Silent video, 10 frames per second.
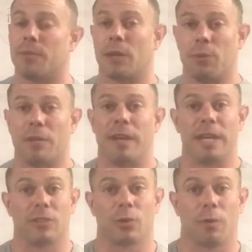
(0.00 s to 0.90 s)
get rid of
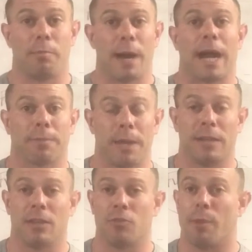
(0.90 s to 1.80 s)
any sort of back
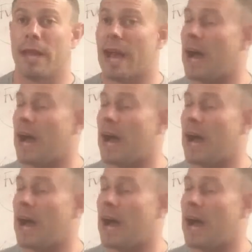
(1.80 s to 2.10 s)
pain that you may